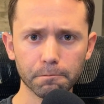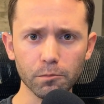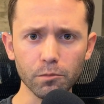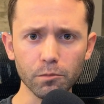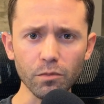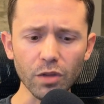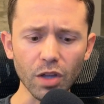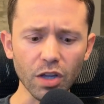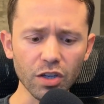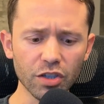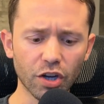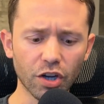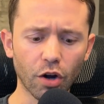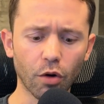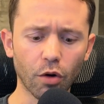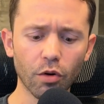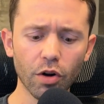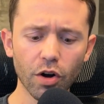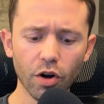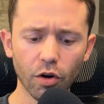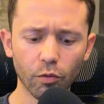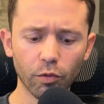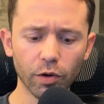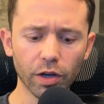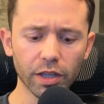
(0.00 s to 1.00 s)
So
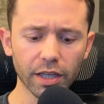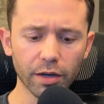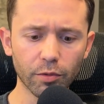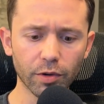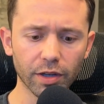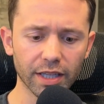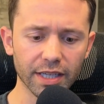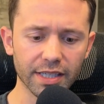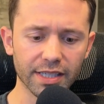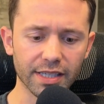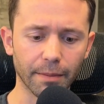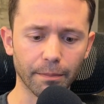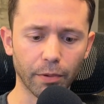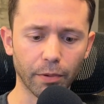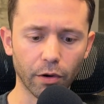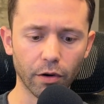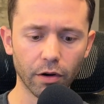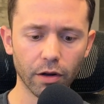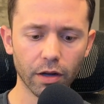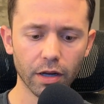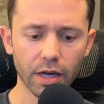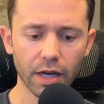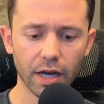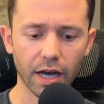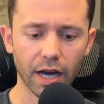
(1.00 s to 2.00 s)
really, really simple.
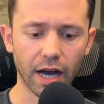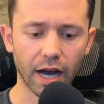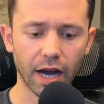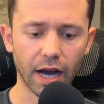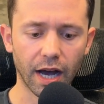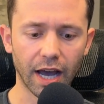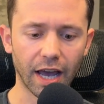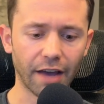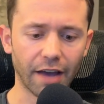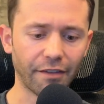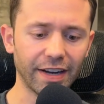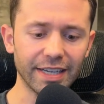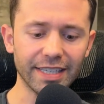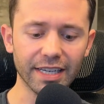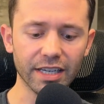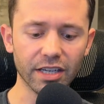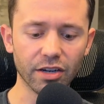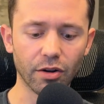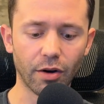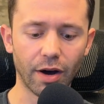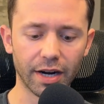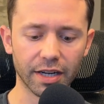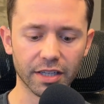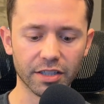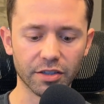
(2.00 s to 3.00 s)
If I didn't know
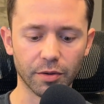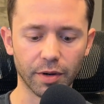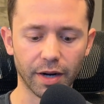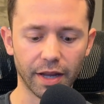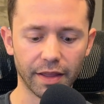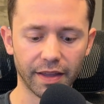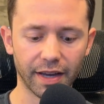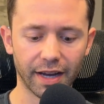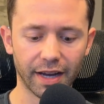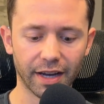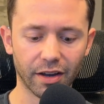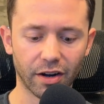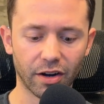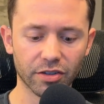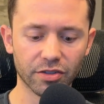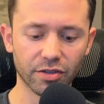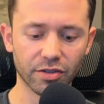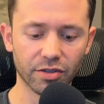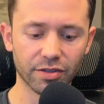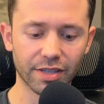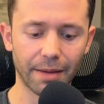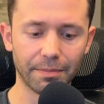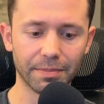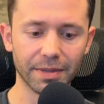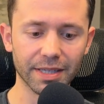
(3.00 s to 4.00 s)
how to do anything, I could also
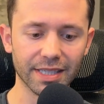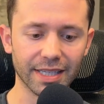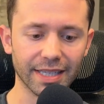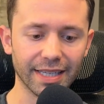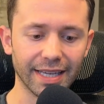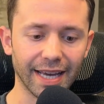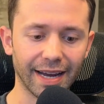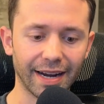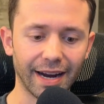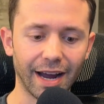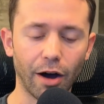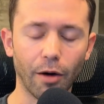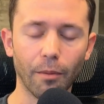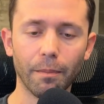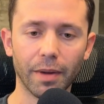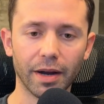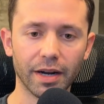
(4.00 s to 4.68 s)
tap this get help button